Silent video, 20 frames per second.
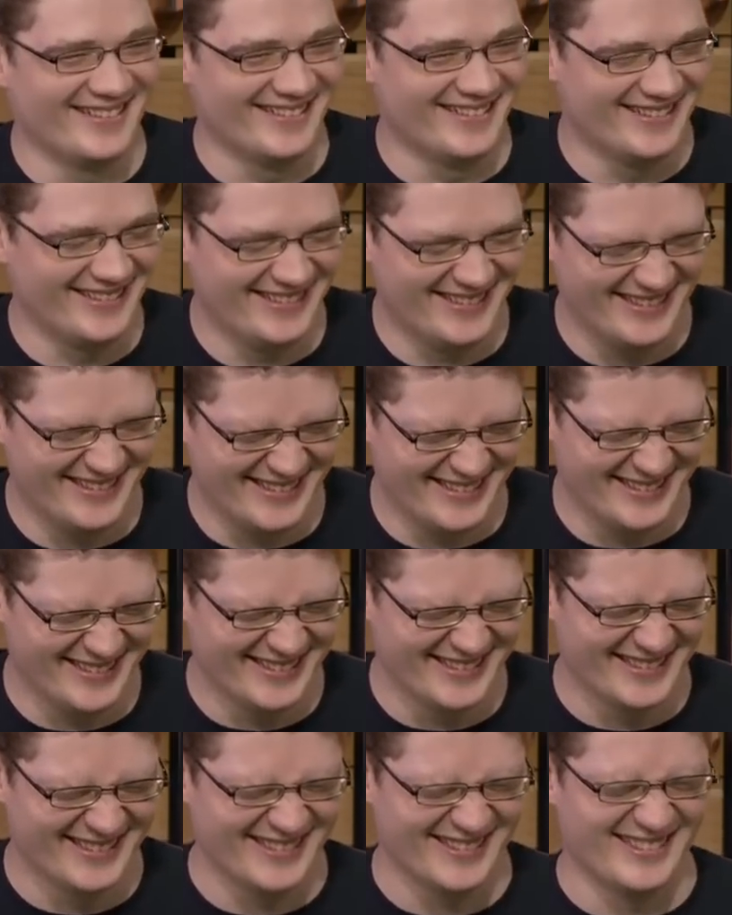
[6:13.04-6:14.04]

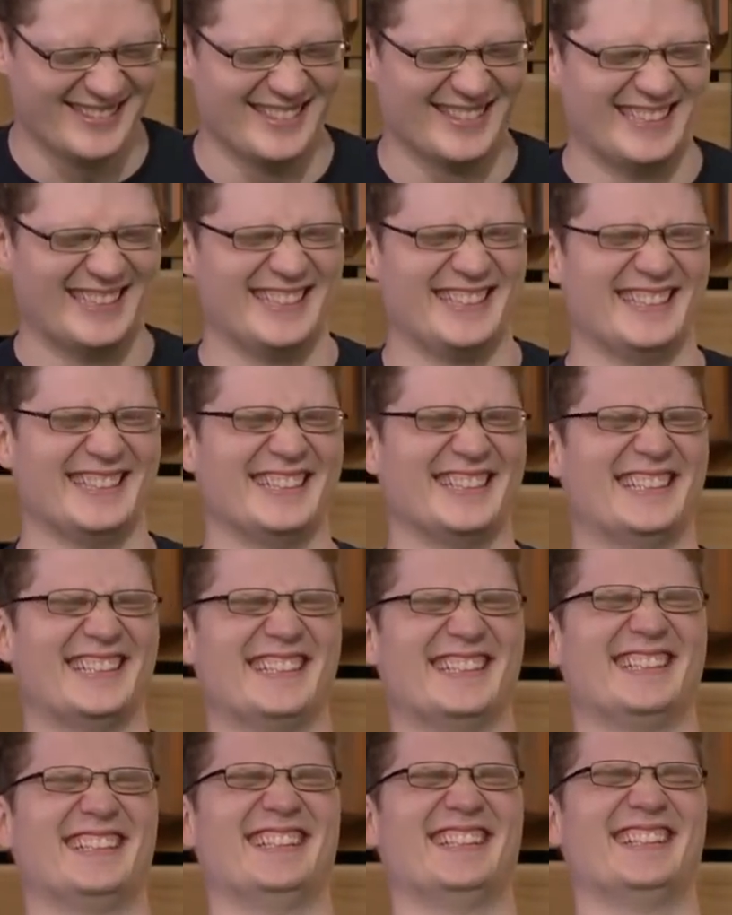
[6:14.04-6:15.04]

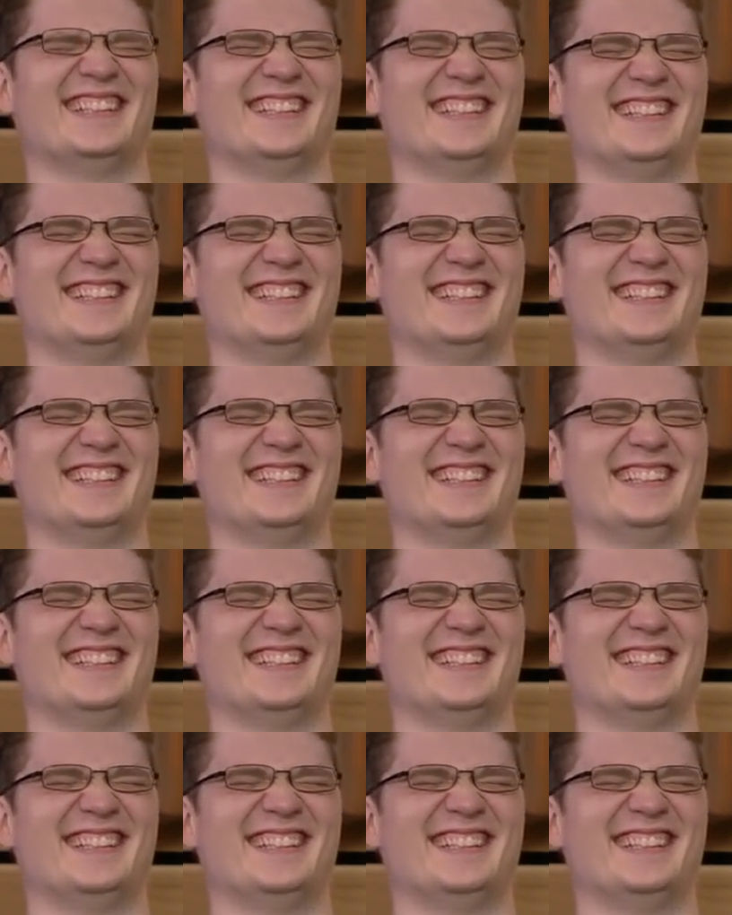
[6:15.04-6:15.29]
(silent)